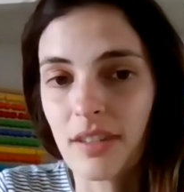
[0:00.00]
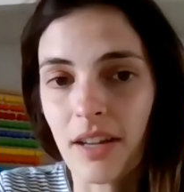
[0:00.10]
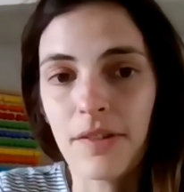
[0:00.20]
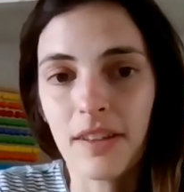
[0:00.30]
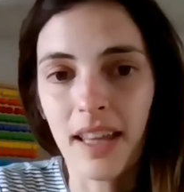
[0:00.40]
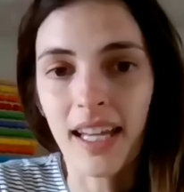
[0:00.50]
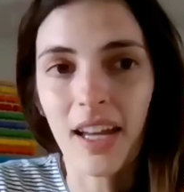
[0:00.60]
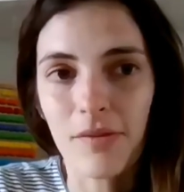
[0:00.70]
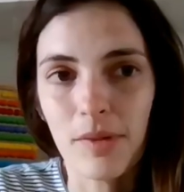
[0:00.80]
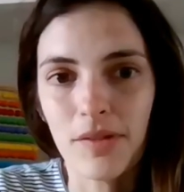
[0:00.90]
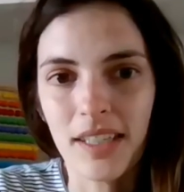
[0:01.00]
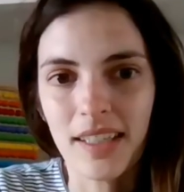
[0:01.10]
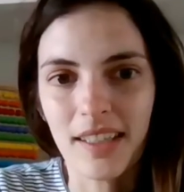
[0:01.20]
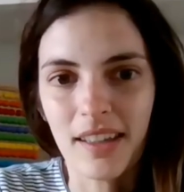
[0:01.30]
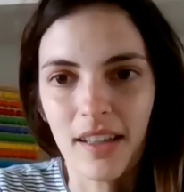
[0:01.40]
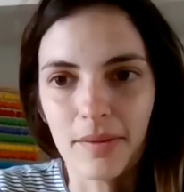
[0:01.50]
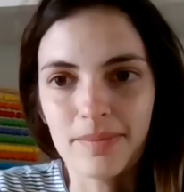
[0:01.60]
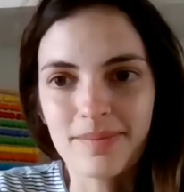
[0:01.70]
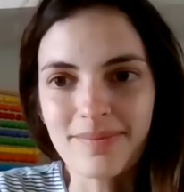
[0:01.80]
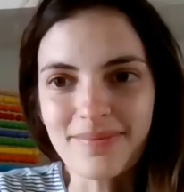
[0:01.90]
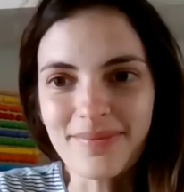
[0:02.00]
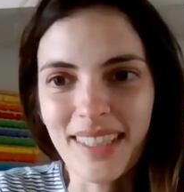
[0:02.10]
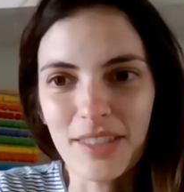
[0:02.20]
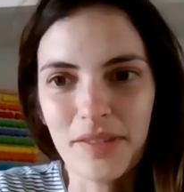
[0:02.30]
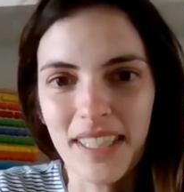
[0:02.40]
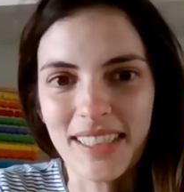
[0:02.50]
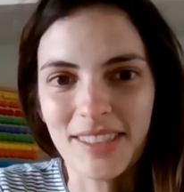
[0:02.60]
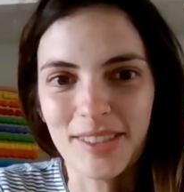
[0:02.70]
I feel like I've moved into a village.